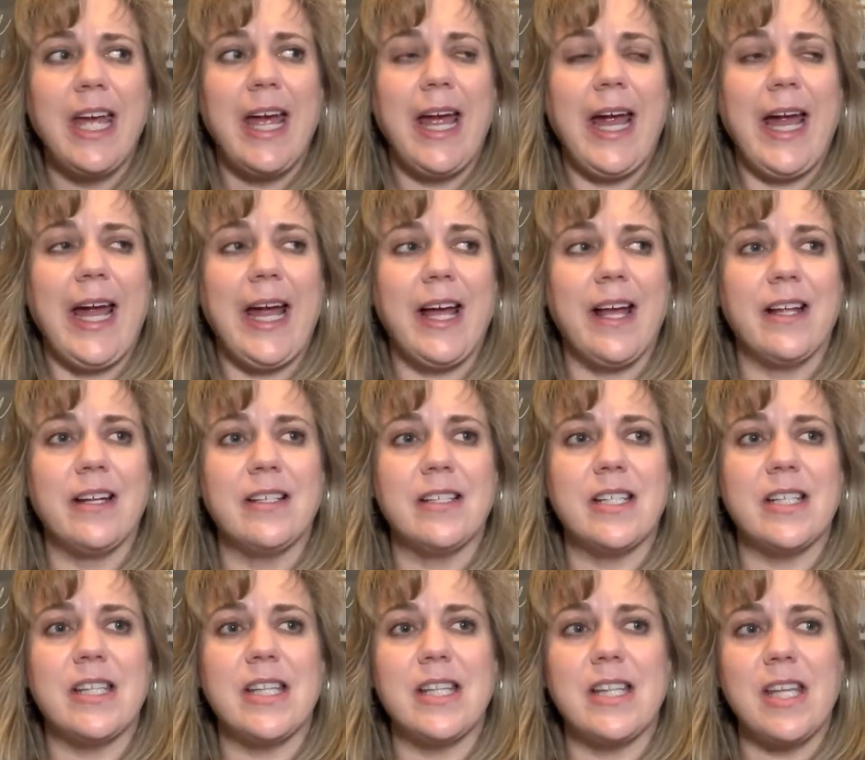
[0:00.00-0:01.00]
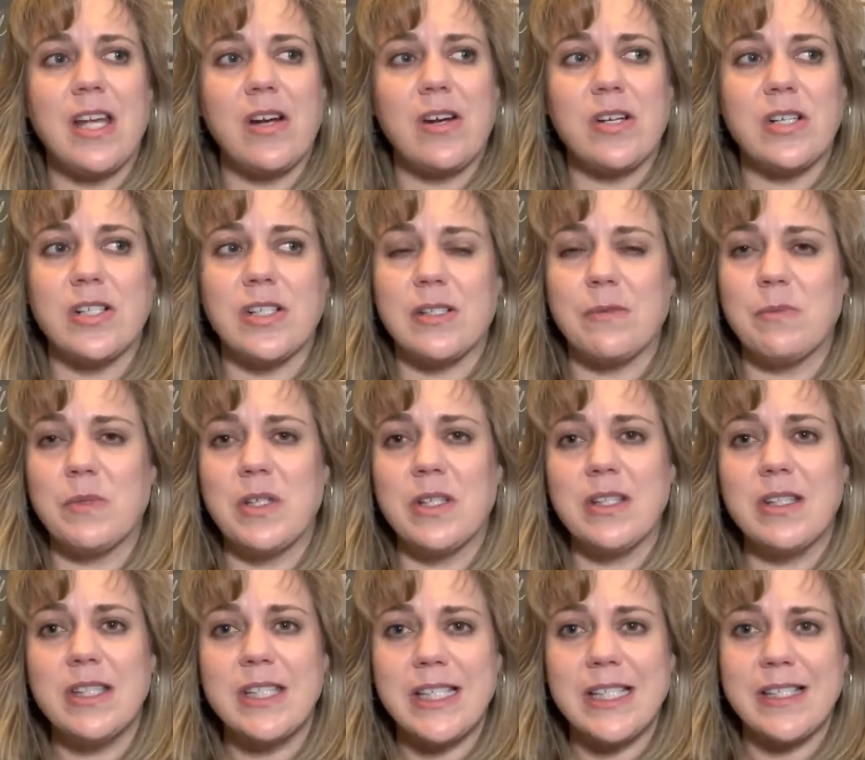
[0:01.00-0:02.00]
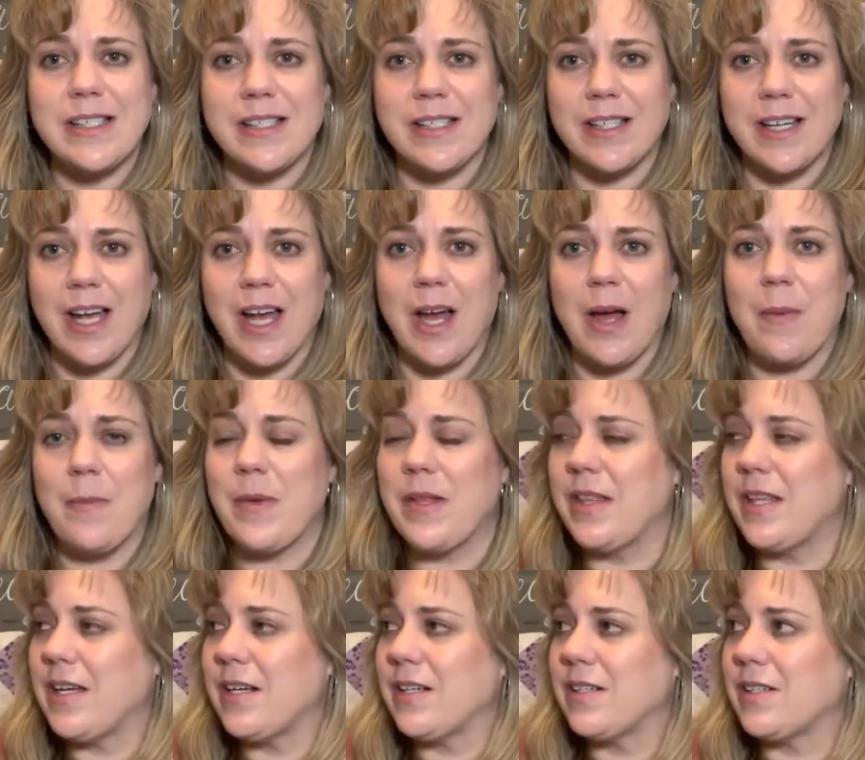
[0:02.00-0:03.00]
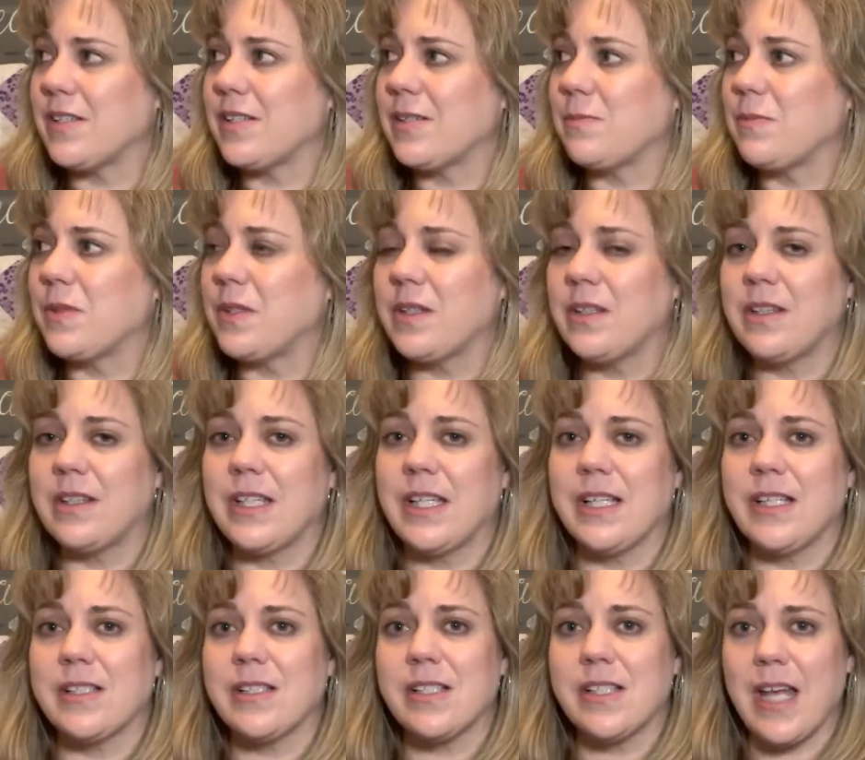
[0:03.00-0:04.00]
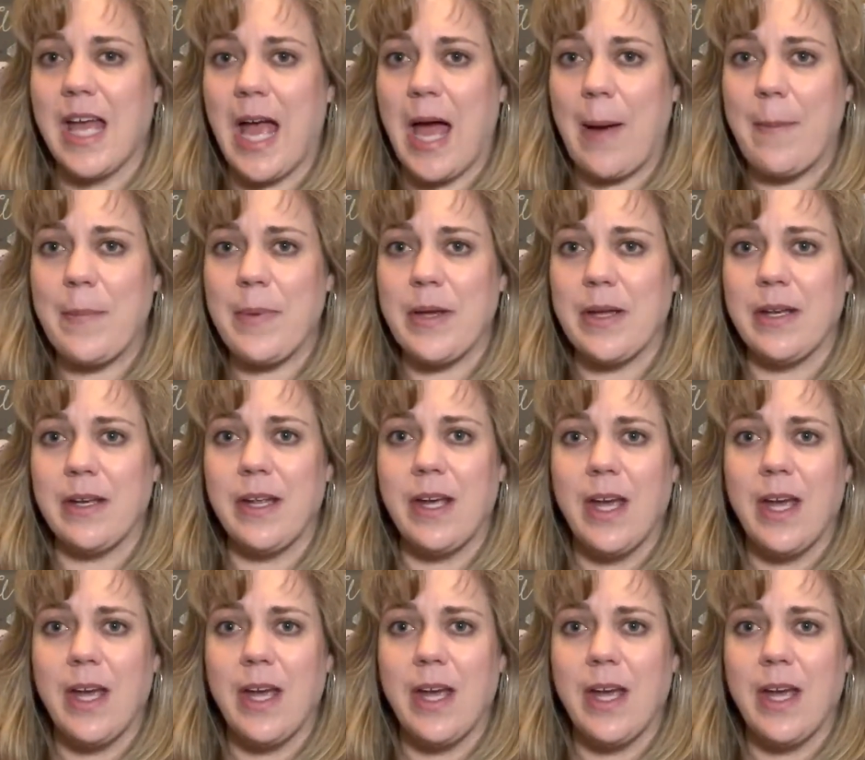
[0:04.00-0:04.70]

and that there are some good things to come, and there are some good things to happen,